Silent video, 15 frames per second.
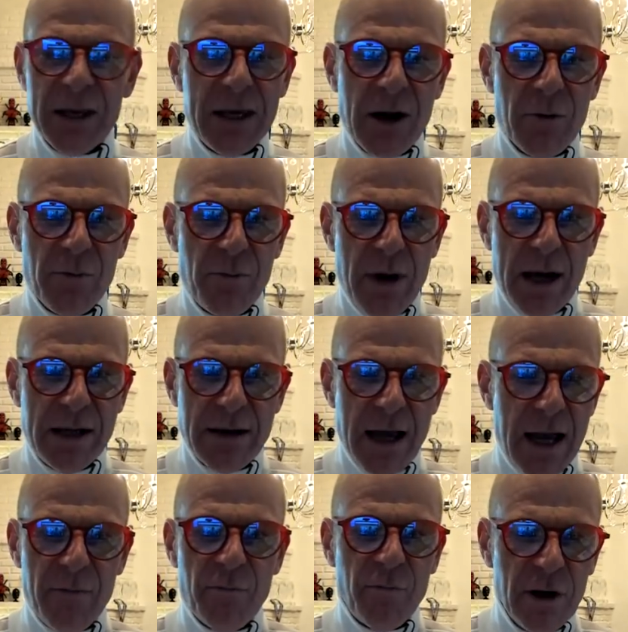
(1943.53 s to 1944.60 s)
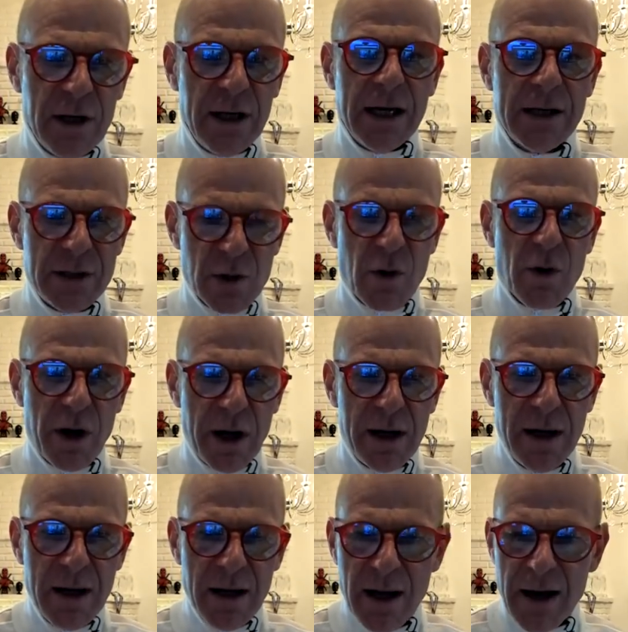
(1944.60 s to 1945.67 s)
really enjoy
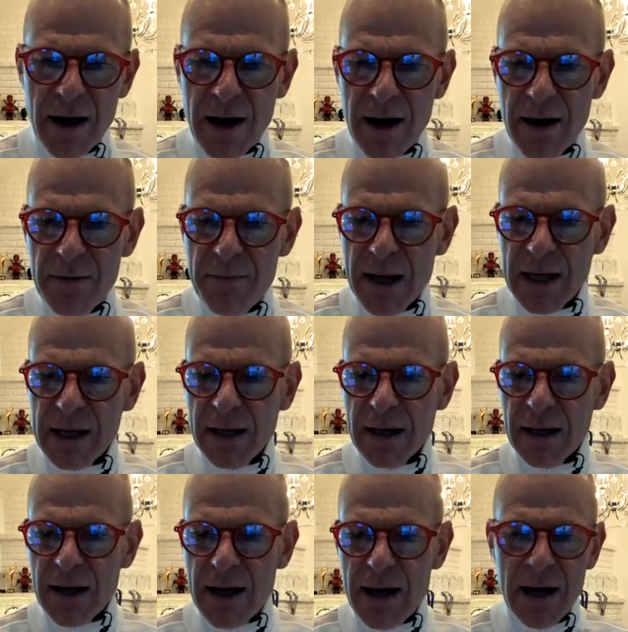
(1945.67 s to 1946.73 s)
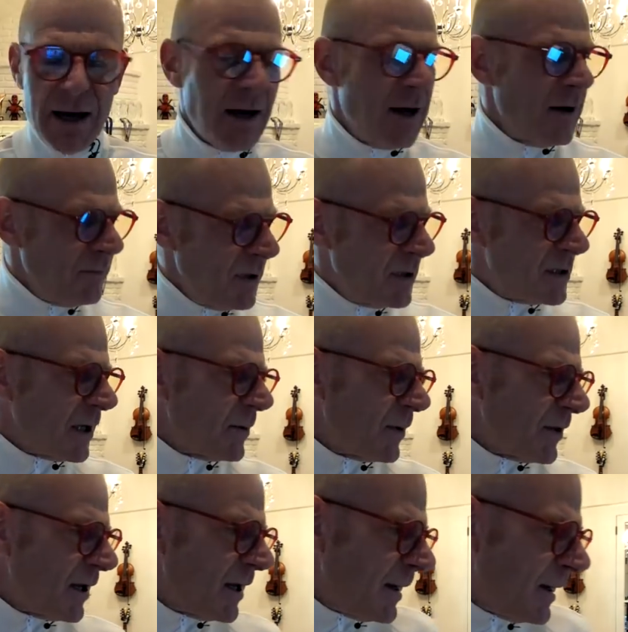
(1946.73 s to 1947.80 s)
making music
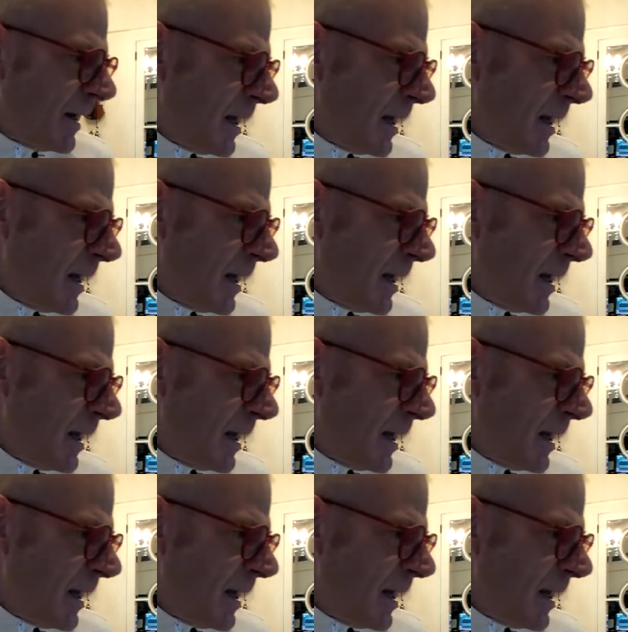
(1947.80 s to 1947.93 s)
with it.